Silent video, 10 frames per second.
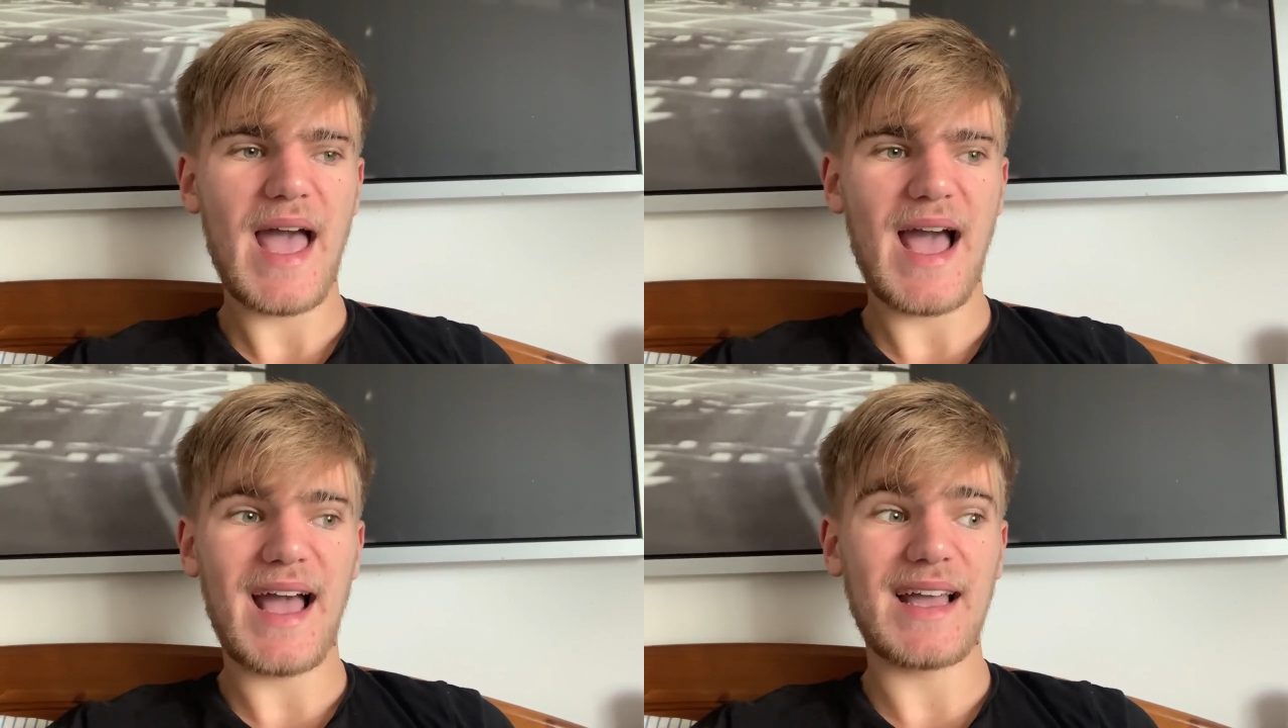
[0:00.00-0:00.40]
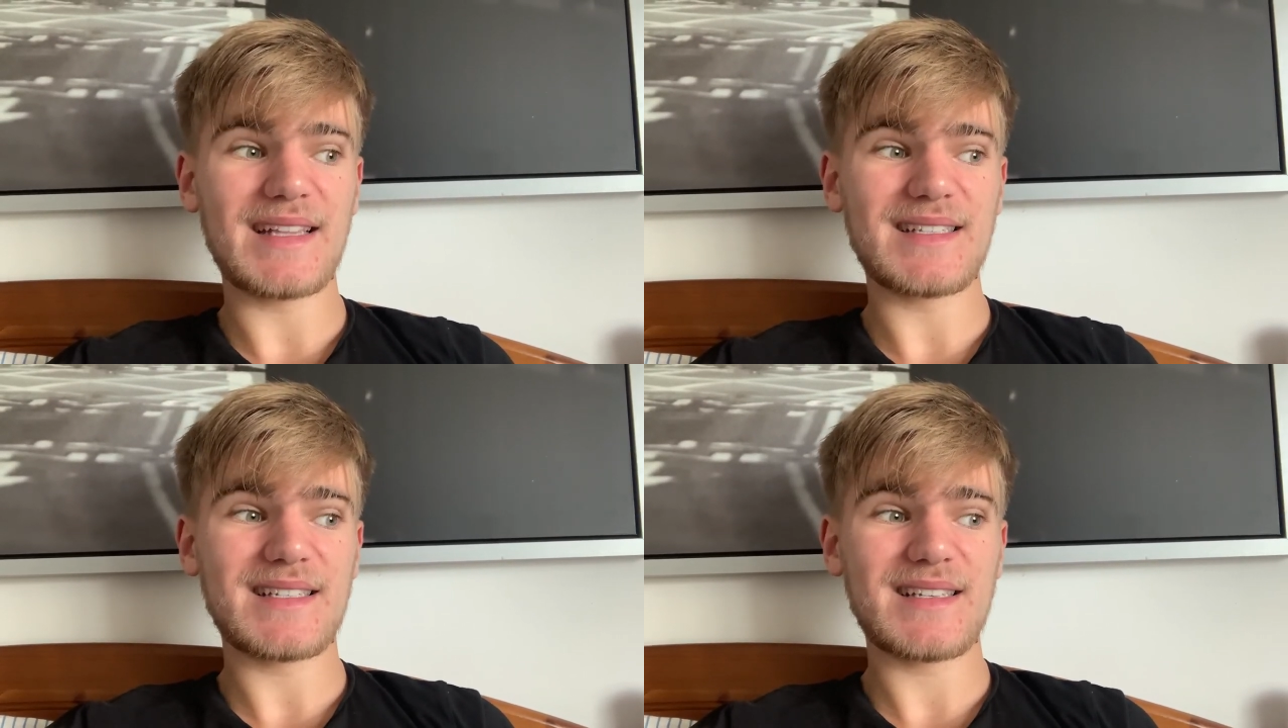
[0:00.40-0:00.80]

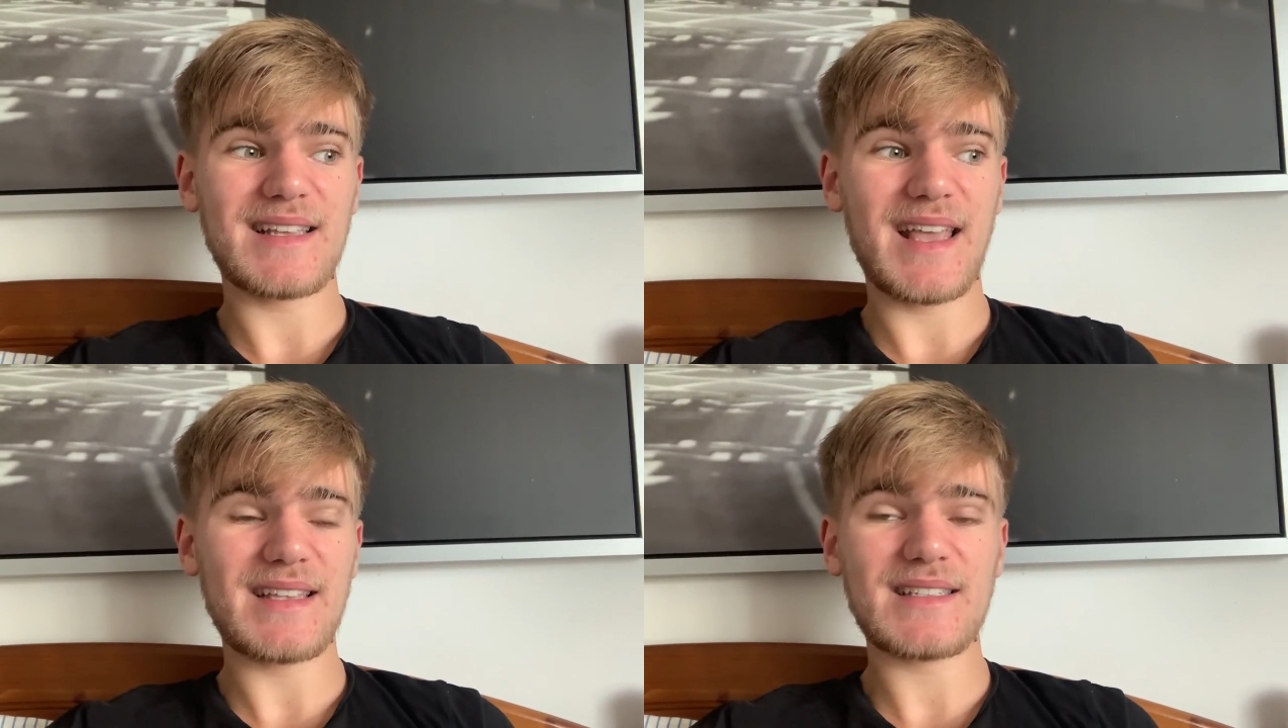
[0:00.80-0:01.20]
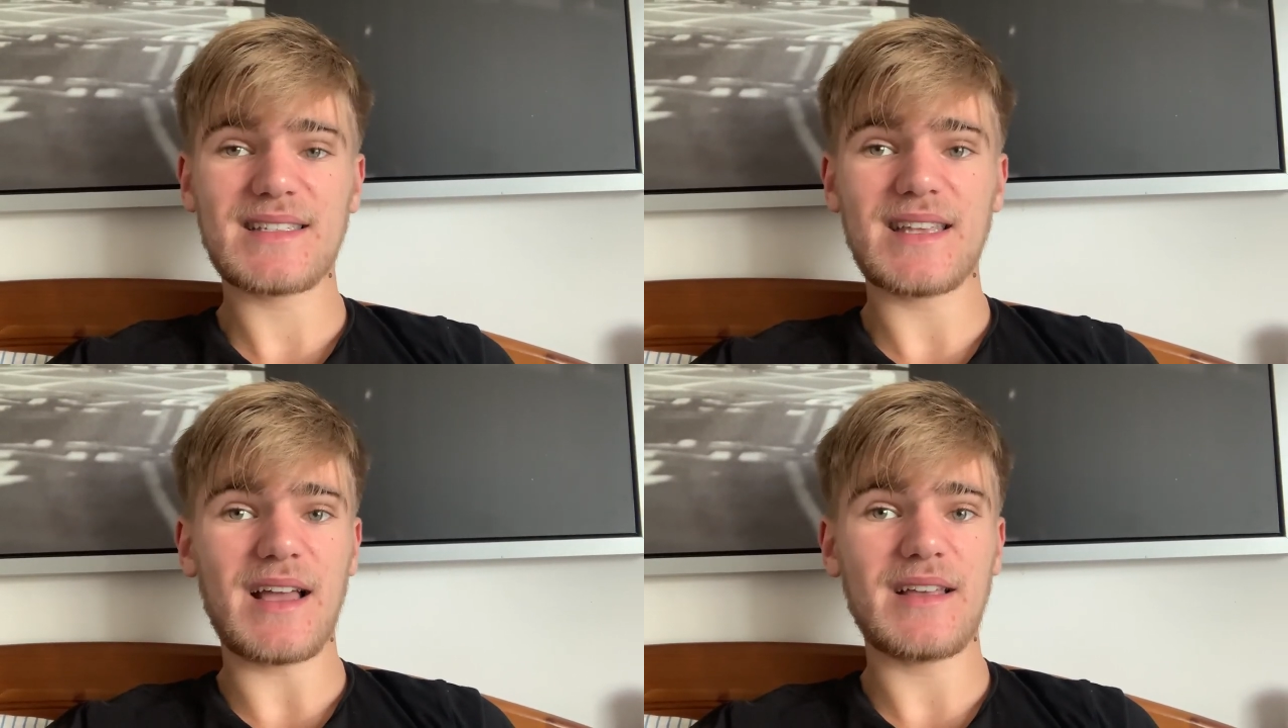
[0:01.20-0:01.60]
And it's,
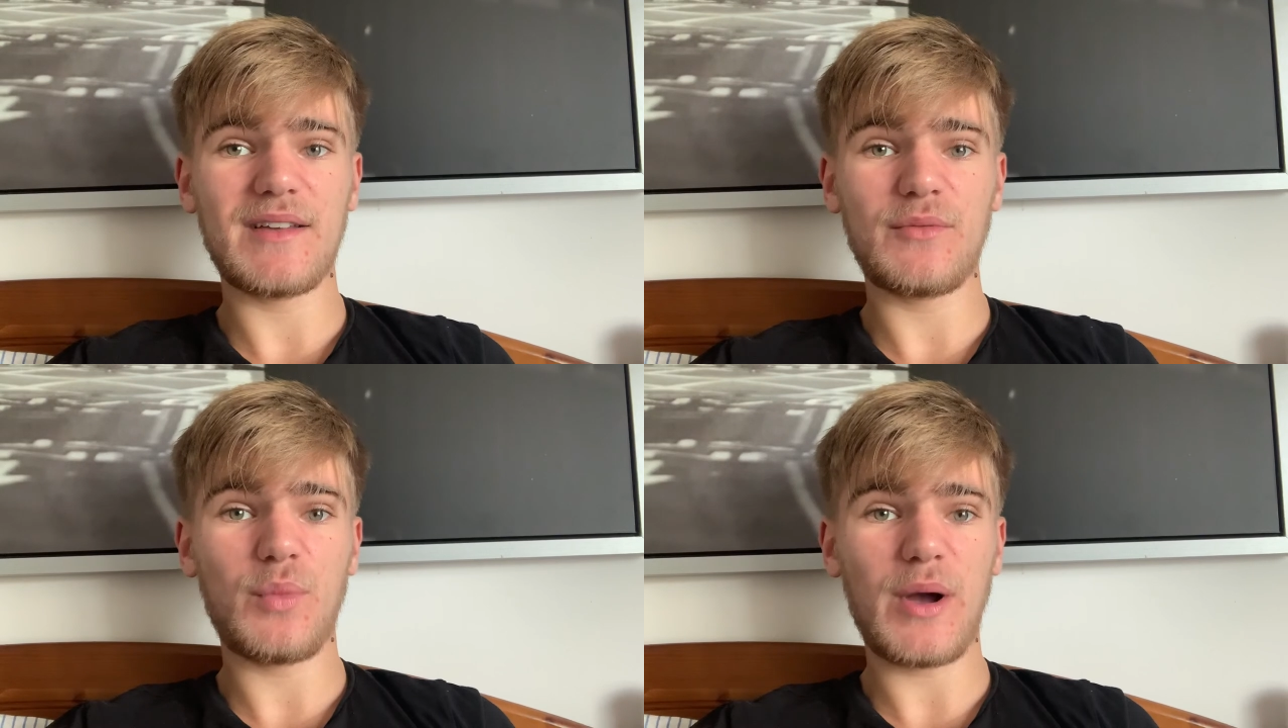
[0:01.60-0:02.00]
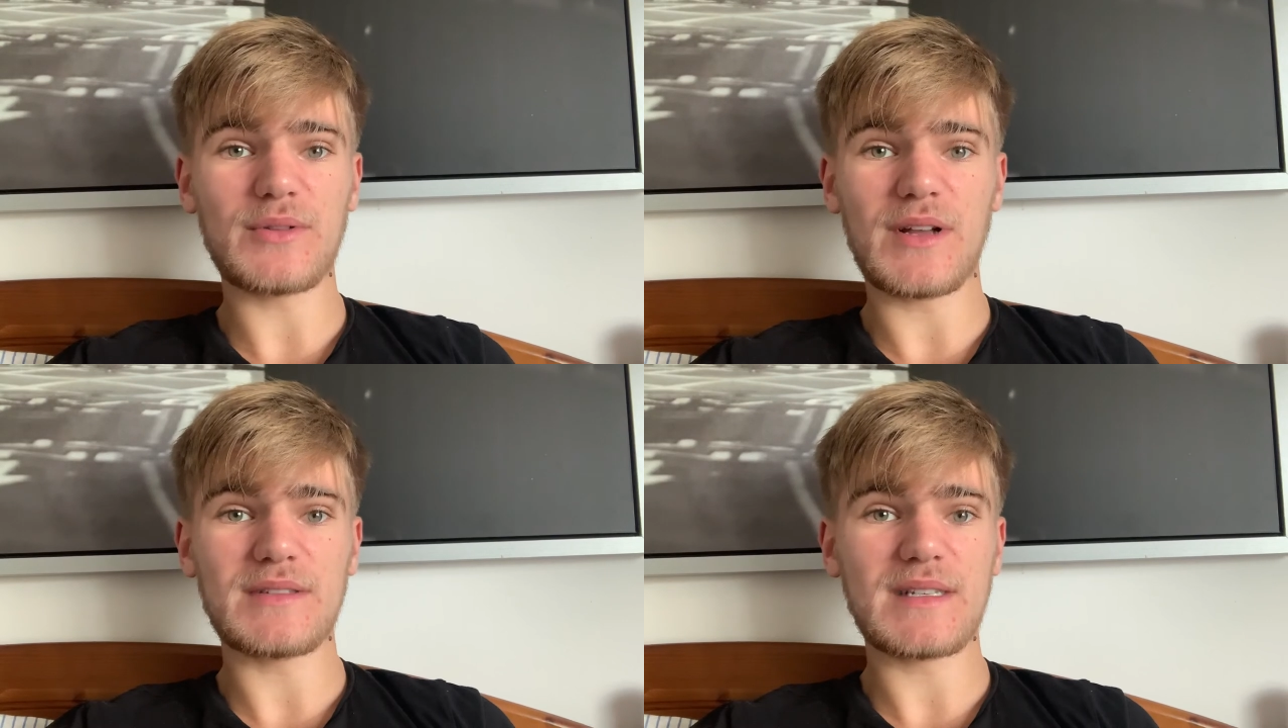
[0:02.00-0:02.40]
yeah, well done